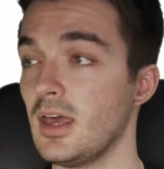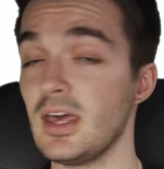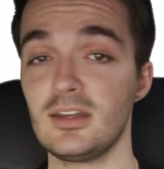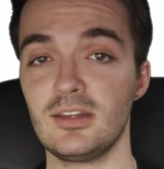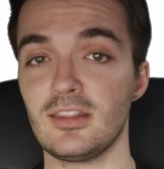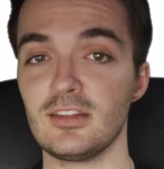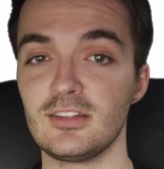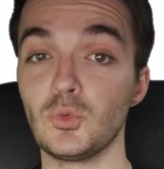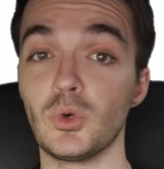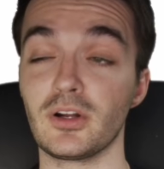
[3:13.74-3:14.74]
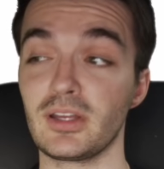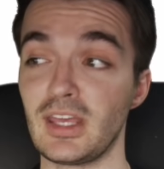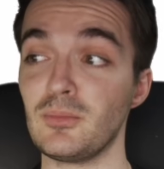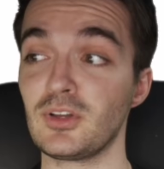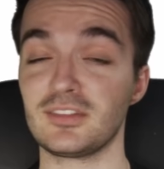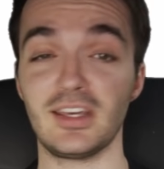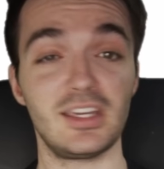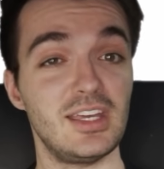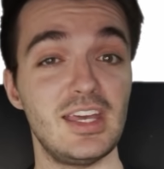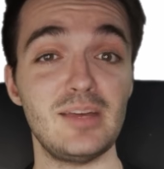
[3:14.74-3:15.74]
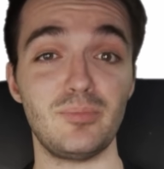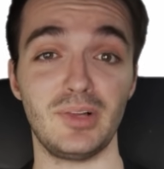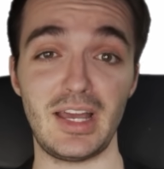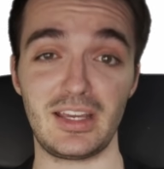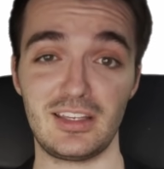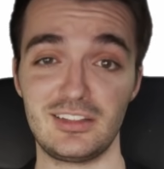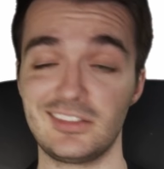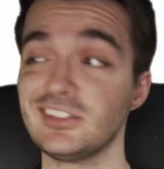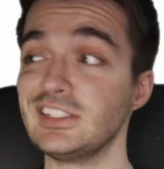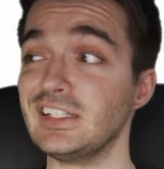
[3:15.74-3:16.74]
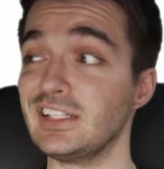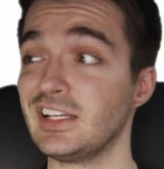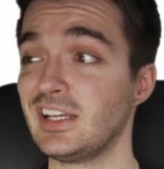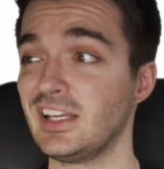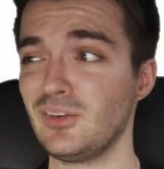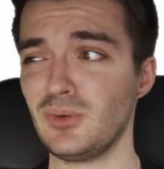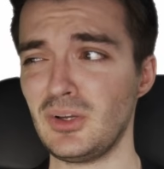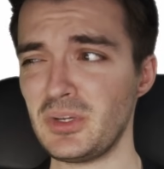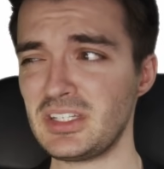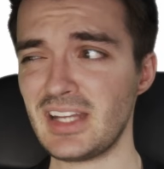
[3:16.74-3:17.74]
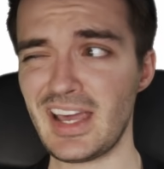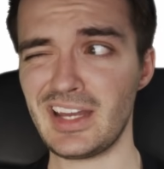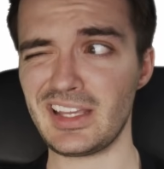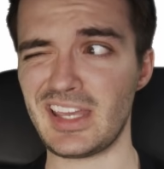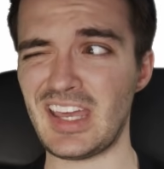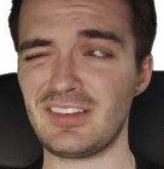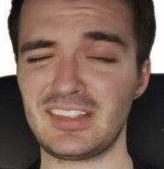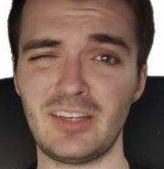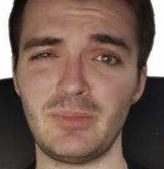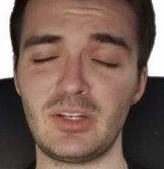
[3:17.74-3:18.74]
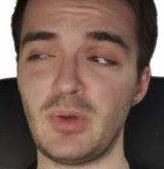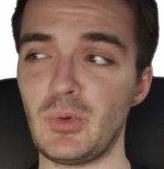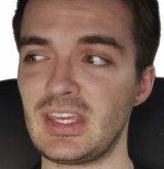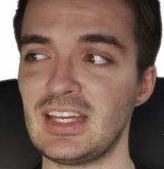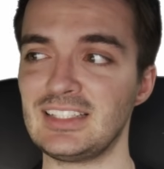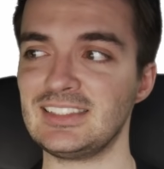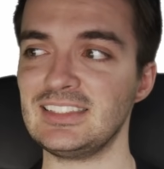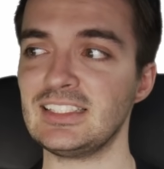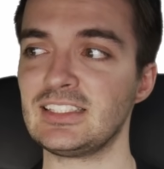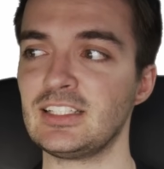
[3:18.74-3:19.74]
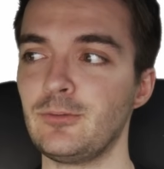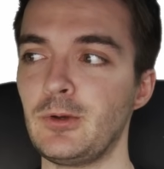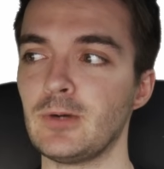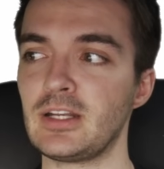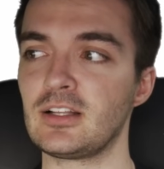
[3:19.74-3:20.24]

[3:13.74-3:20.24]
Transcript: and this is what our game looks like, a blank screen. Well, we did add a canvas element, but we can't see it. If we right